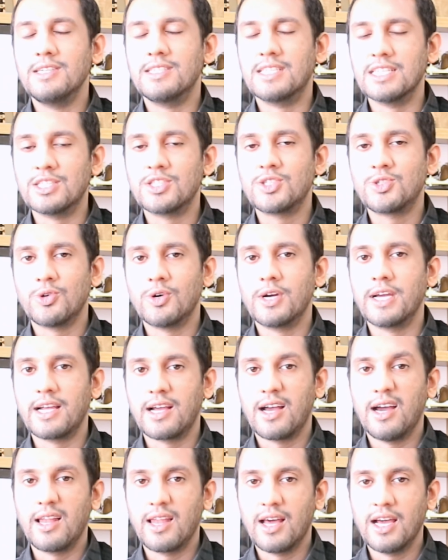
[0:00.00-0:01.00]
destroying
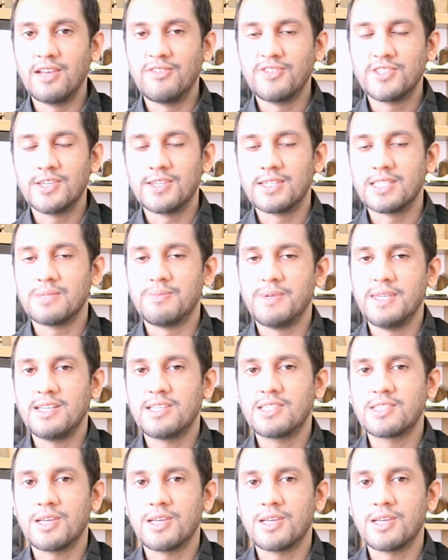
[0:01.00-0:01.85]
her life, so to speak.